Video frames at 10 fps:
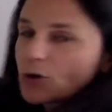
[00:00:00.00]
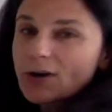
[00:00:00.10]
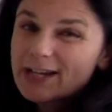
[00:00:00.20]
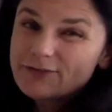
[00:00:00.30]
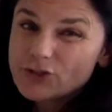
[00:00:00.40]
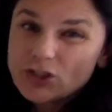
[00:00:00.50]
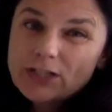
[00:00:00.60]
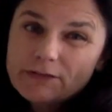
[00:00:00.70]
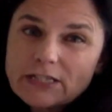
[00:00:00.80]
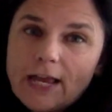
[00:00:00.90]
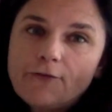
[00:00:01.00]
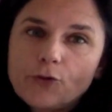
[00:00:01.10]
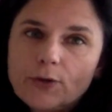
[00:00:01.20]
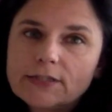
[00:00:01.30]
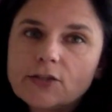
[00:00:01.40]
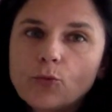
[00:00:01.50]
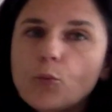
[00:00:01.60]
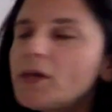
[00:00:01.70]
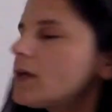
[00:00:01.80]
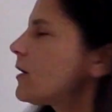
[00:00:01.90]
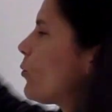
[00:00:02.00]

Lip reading: or I should even say for the rest of the week,